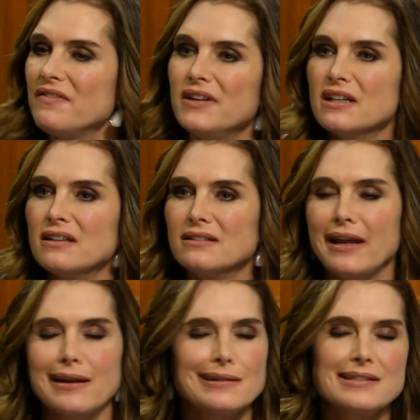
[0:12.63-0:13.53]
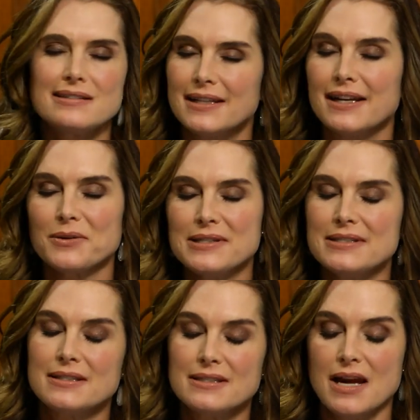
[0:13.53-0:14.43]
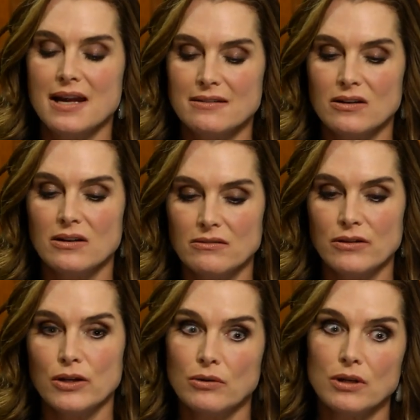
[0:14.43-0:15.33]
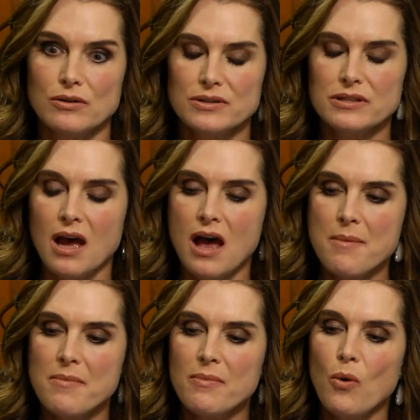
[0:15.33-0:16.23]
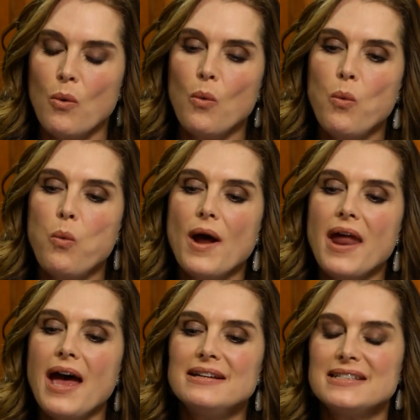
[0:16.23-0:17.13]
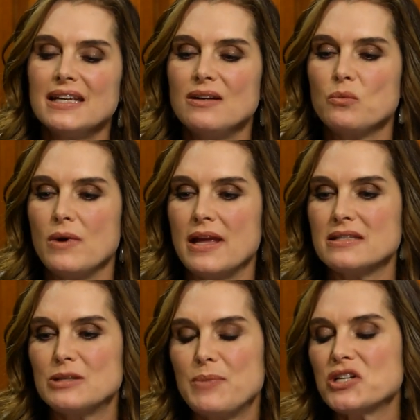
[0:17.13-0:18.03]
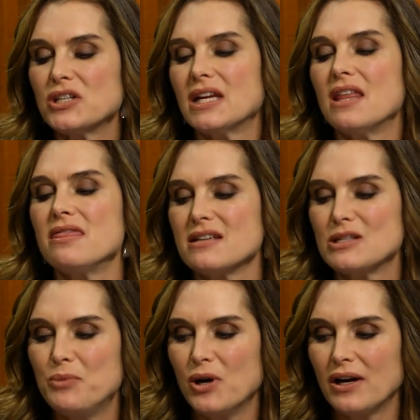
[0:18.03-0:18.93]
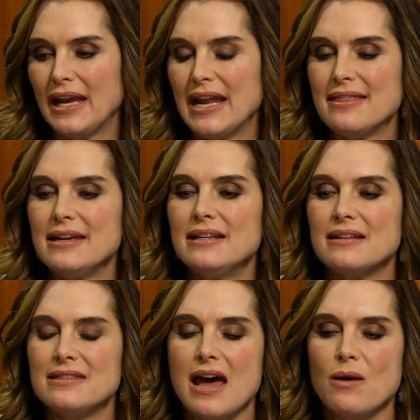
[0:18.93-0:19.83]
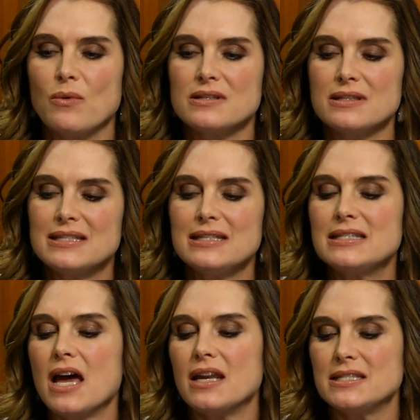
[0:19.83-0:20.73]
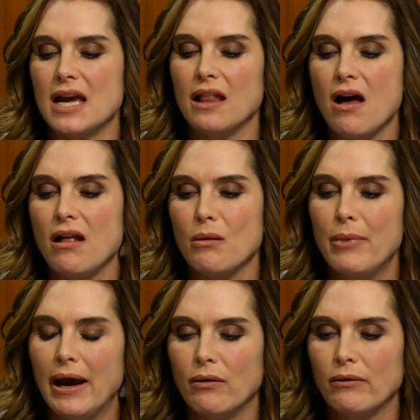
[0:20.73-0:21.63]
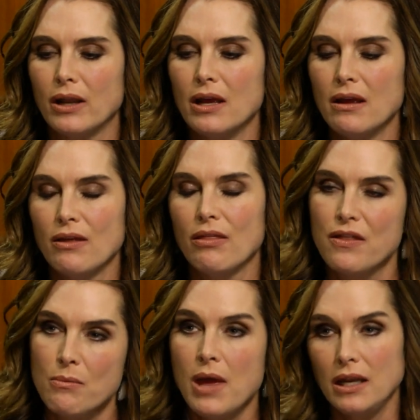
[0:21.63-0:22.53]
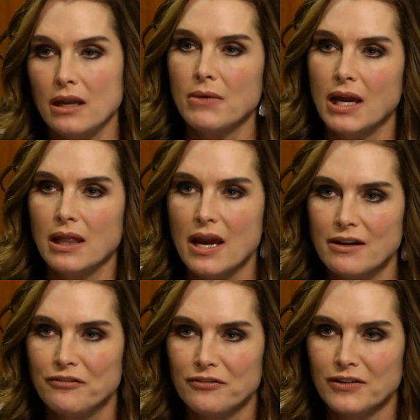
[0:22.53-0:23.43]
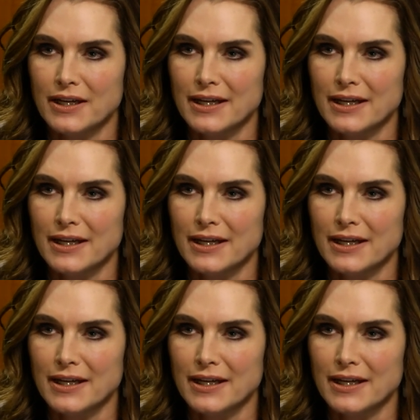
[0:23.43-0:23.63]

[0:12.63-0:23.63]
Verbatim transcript: revealed, and it's, you know, it's, it's not n new news. Um, what I did, especially in this book, and I think that that was, this is not a tell-all about the men in my life.